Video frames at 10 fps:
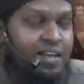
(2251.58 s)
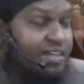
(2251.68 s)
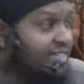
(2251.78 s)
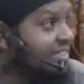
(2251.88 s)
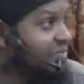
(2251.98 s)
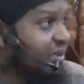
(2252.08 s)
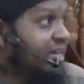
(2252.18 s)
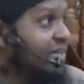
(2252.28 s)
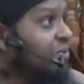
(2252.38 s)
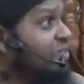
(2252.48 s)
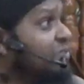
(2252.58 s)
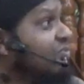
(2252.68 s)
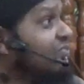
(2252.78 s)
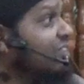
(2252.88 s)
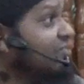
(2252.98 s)
And this is why he was
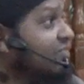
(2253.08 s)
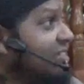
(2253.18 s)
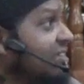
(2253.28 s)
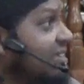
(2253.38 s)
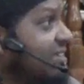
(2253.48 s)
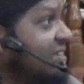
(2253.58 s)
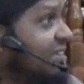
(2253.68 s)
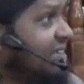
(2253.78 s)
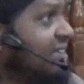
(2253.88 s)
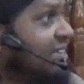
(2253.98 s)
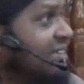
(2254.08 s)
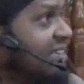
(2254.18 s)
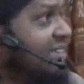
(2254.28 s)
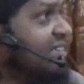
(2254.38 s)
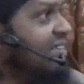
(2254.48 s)
so fearful.
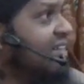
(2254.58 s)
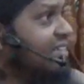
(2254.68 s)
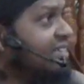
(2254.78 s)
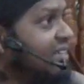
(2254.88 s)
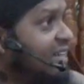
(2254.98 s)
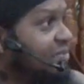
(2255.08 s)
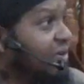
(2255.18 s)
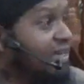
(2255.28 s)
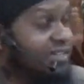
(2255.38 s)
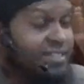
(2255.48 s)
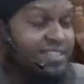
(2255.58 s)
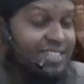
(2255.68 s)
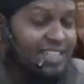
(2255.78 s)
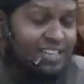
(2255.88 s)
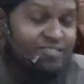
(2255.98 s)
And that's why he
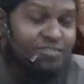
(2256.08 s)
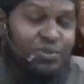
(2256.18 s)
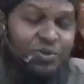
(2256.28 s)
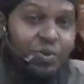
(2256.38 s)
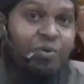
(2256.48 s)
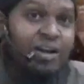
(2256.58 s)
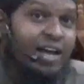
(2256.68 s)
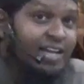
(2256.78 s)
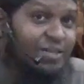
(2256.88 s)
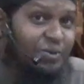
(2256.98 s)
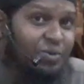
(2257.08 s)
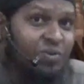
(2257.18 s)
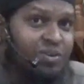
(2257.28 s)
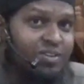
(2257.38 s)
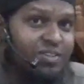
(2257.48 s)
says, if you know what I
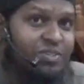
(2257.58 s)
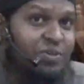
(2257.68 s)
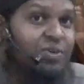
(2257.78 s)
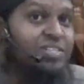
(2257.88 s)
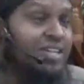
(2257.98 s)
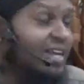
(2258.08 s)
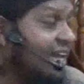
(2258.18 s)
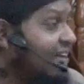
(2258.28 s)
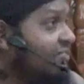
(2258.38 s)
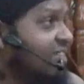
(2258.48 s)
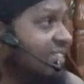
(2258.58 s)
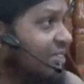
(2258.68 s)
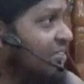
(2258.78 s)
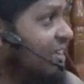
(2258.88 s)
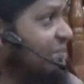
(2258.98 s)
know, you're going to laugh less
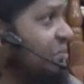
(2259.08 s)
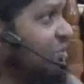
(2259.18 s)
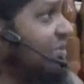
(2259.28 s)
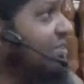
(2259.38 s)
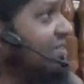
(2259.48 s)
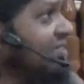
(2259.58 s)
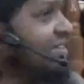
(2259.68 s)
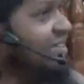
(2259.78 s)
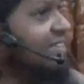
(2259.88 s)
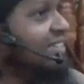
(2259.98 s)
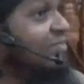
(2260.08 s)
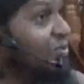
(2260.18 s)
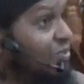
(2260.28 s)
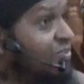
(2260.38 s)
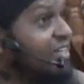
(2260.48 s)
and cry more. If
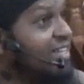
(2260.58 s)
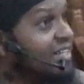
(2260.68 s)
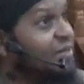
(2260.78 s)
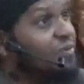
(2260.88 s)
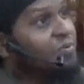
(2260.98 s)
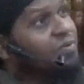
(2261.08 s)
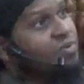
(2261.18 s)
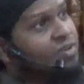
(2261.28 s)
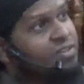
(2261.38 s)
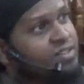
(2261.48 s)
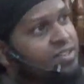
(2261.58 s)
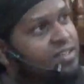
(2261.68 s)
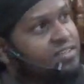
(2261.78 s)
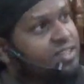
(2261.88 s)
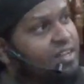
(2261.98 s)
you really know.
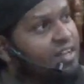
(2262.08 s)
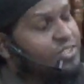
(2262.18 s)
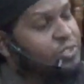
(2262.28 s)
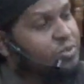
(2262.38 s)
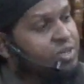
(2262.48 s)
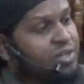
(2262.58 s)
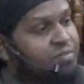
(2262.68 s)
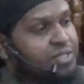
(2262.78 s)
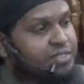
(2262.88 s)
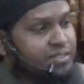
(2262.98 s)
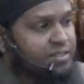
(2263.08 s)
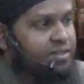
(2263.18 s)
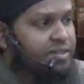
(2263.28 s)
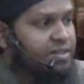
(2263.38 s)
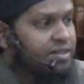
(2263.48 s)
So Allah showed him
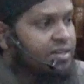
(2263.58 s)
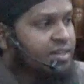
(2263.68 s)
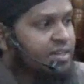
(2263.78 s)
it.